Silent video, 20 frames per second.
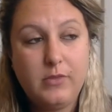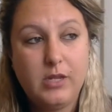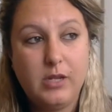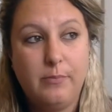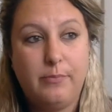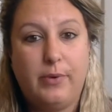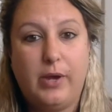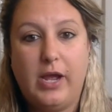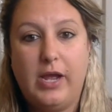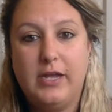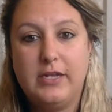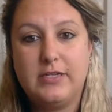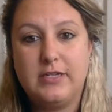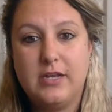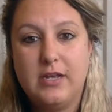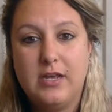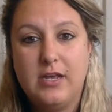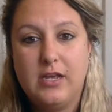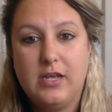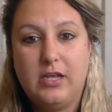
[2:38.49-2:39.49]
but
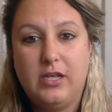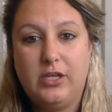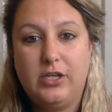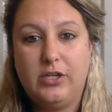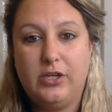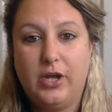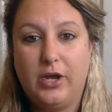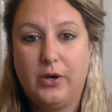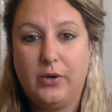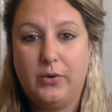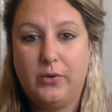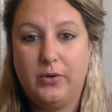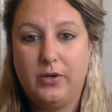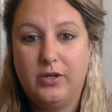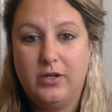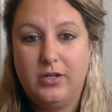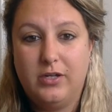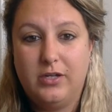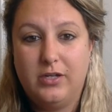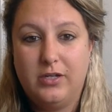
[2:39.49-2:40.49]
you know,
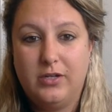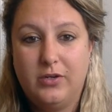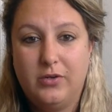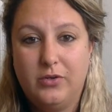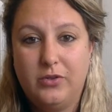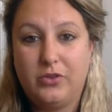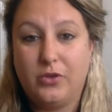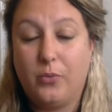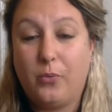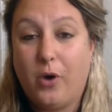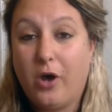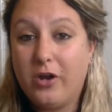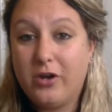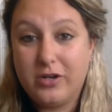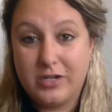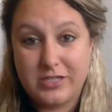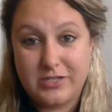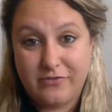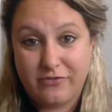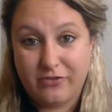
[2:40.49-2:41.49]
the water
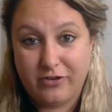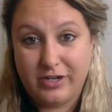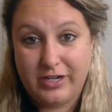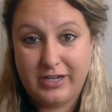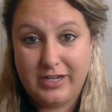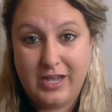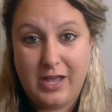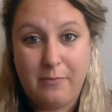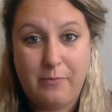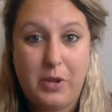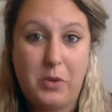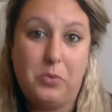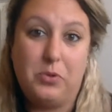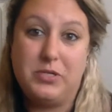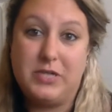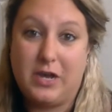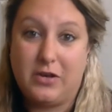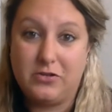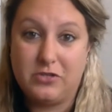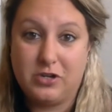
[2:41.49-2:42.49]
is free and paper
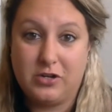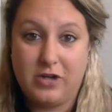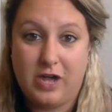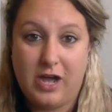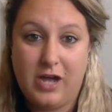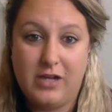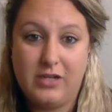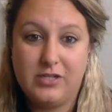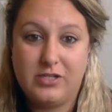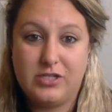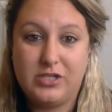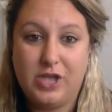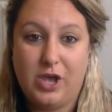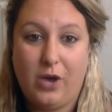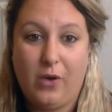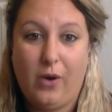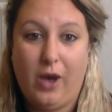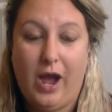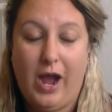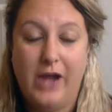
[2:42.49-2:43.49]
towels are not.
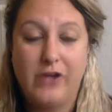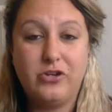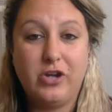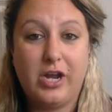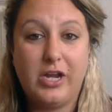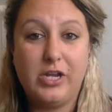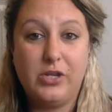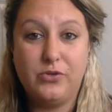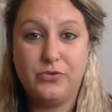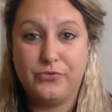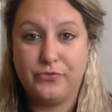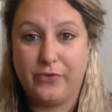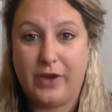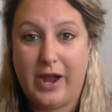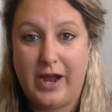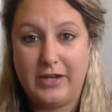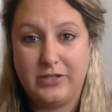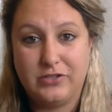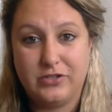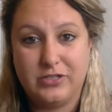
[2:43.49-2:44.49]
So I try to use
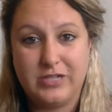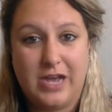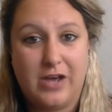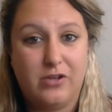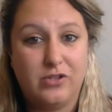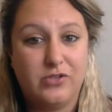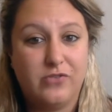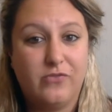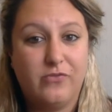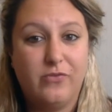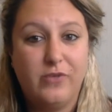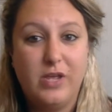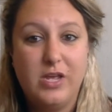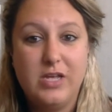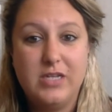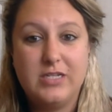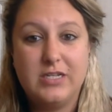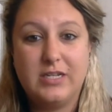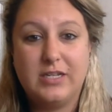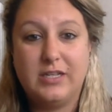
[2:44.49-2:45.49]
rags or towels
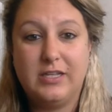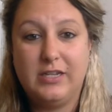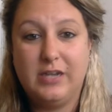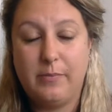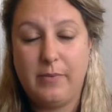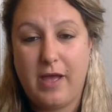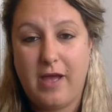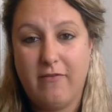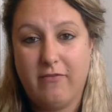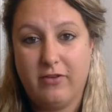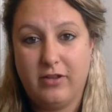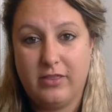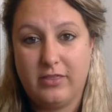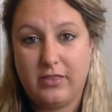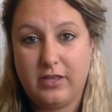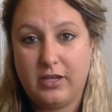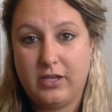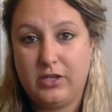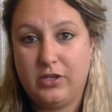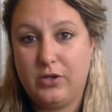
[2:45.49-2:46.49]
to clean up
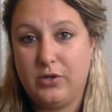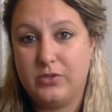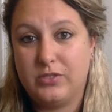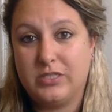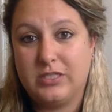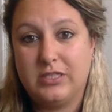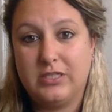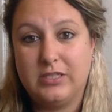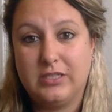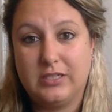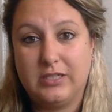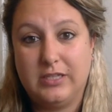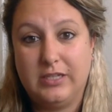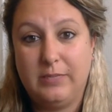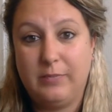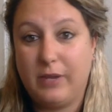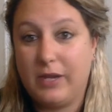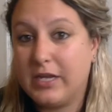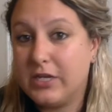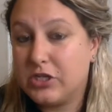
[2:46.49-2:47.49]
everything, to
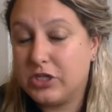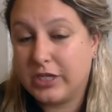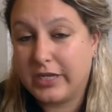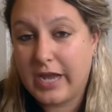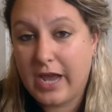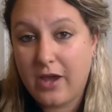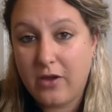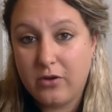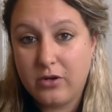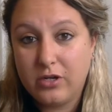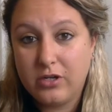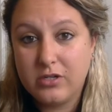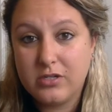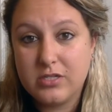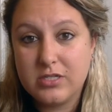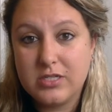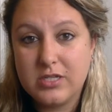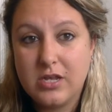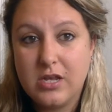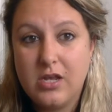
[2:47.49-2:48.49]
clean my kitchen
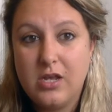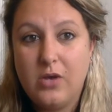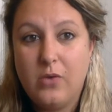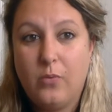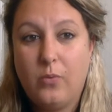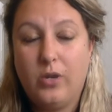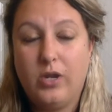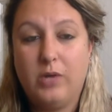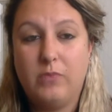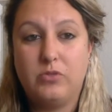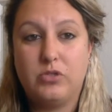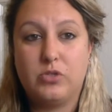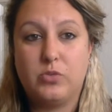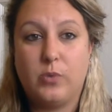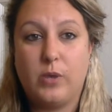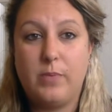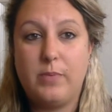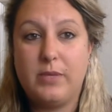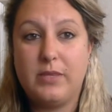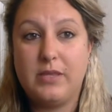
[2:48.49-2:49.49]
counters when I'm just
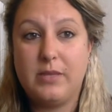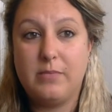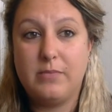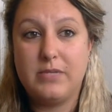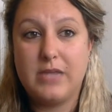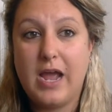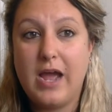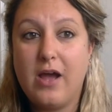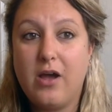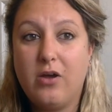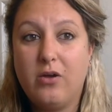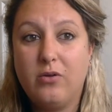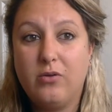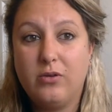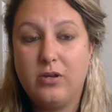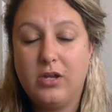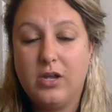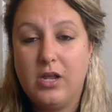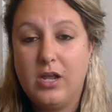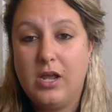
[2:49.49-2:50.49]
wiping them
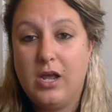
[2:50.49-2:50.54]
down.